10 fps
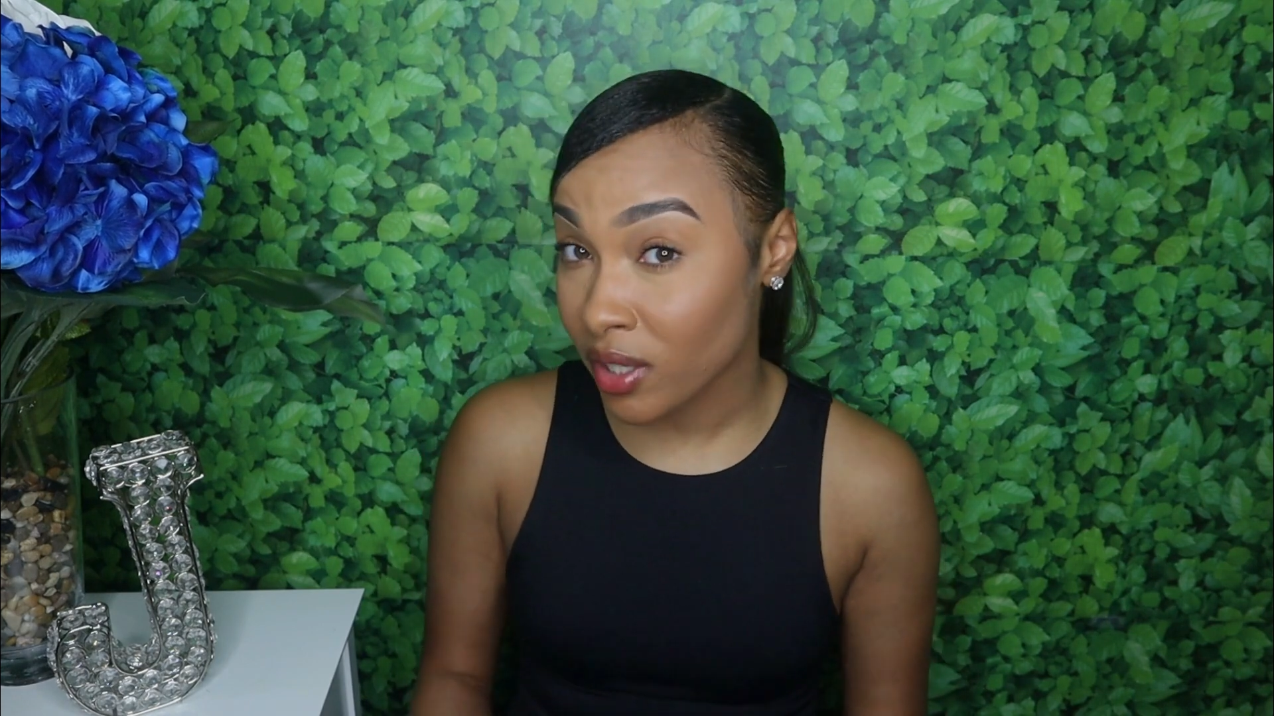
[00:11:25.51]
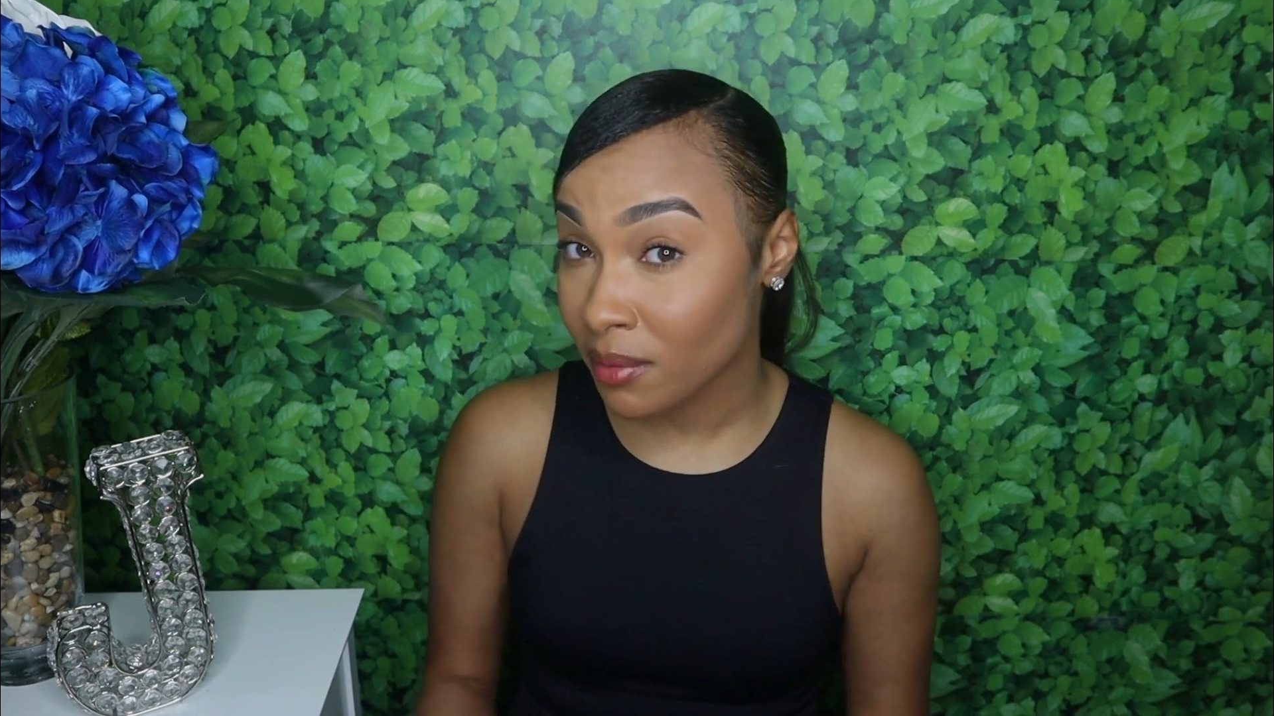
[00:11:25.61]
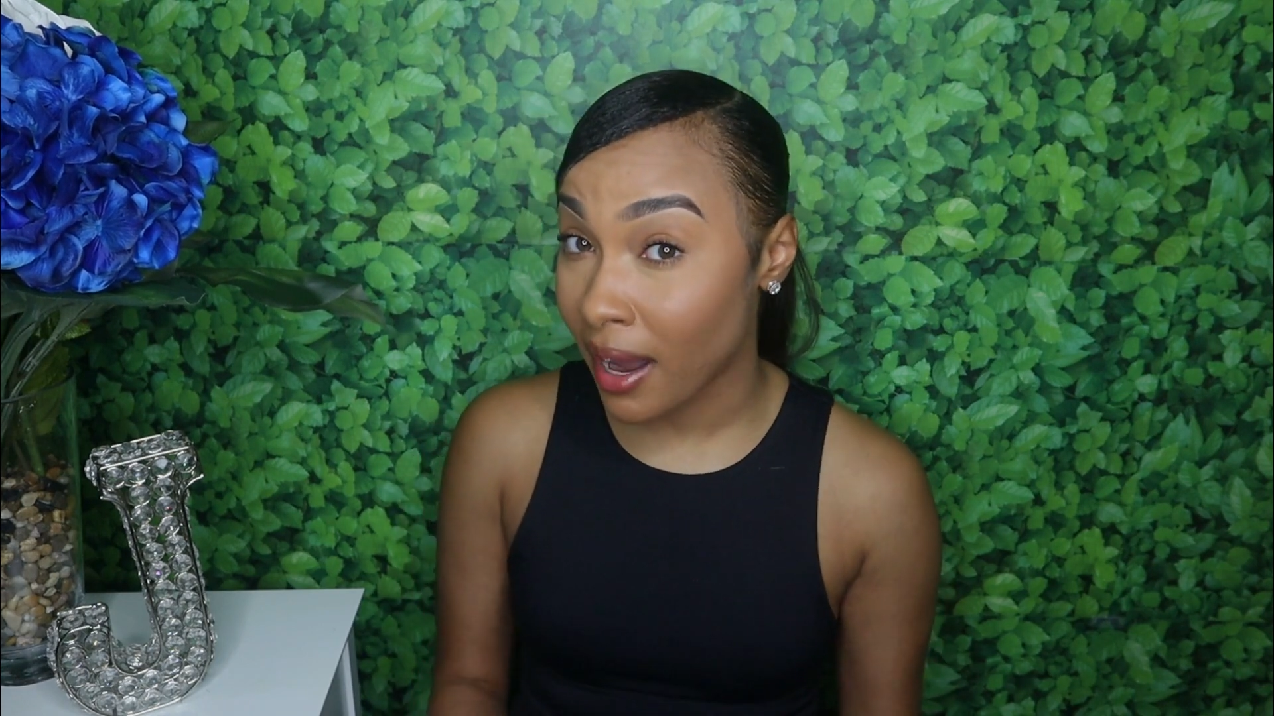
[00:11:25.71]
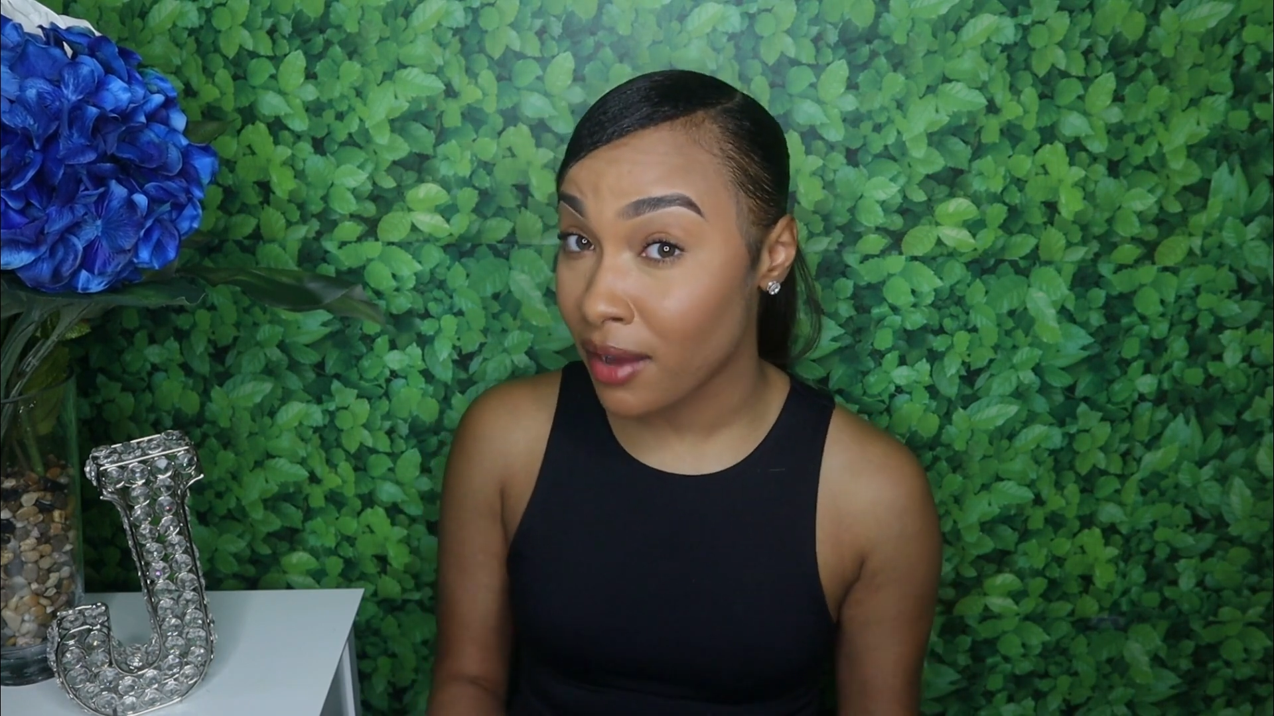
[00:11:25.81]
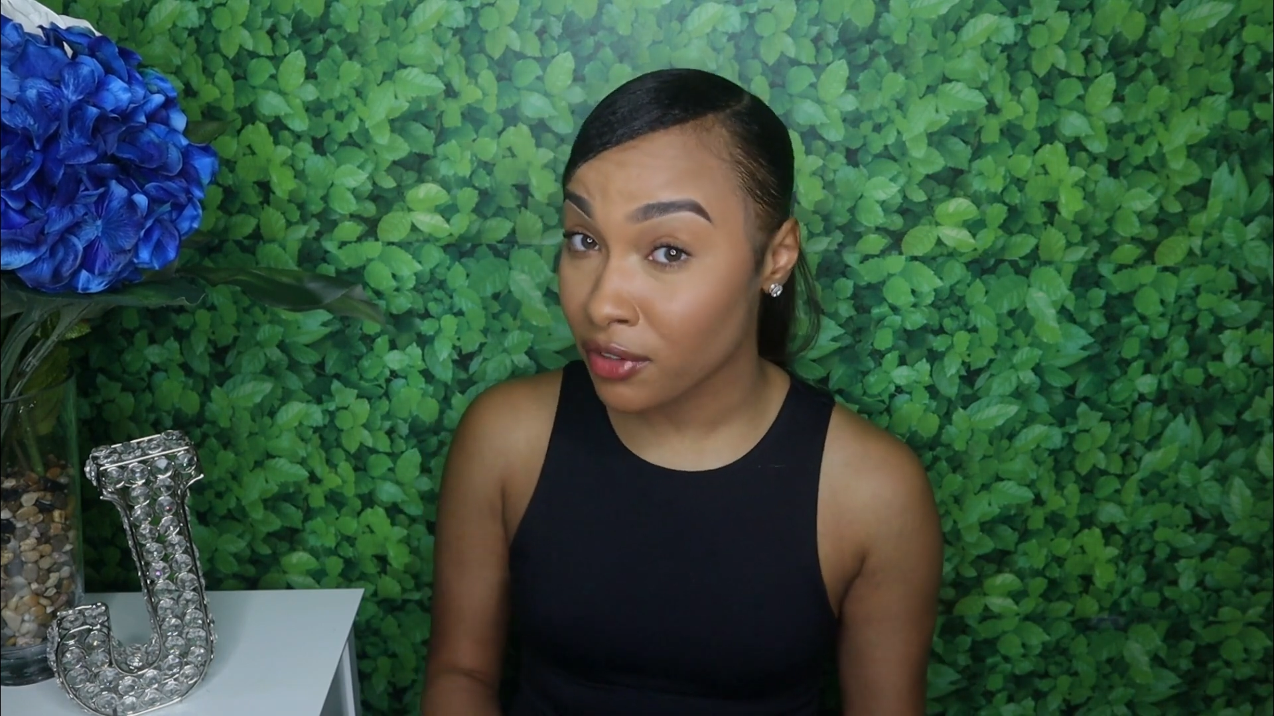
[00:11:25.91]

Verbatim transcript: with my